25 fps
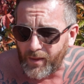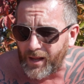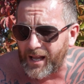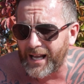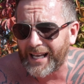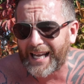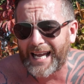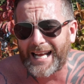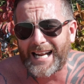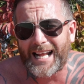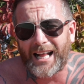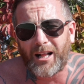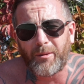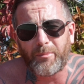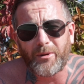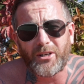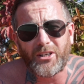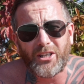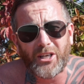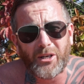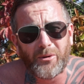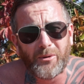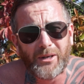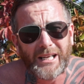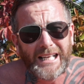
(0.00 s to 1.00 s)
again helping
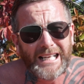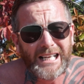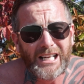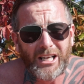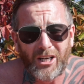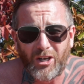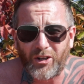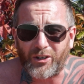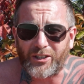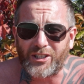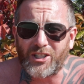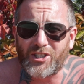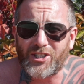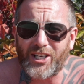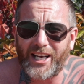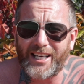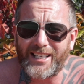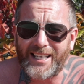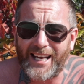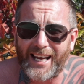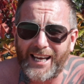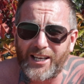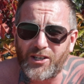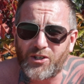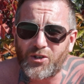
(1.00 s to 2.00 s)
you look inside
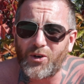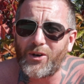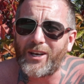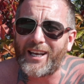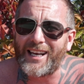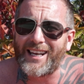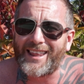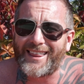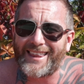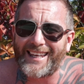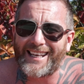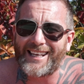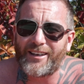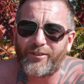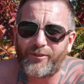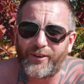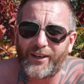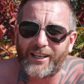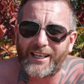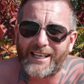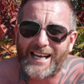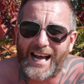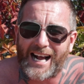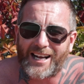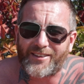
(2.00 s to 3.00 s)
your head so you can think,
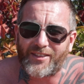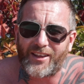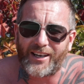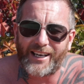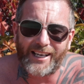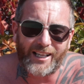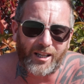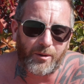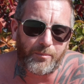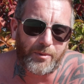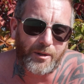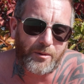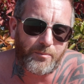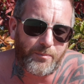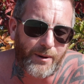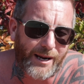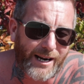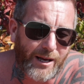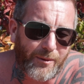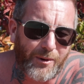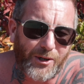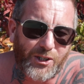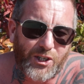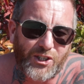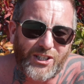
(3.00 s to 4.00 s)
feel and act a little bit
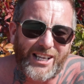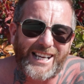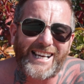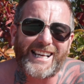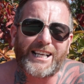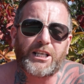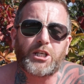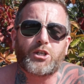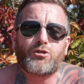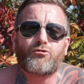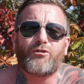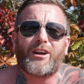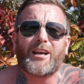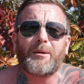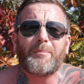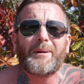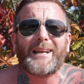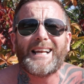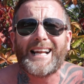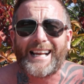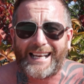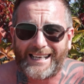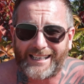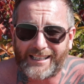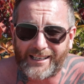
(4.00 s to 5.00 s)
better, which is inextricably
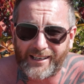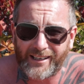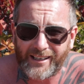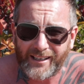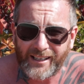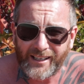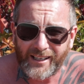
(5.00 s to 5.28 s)
linked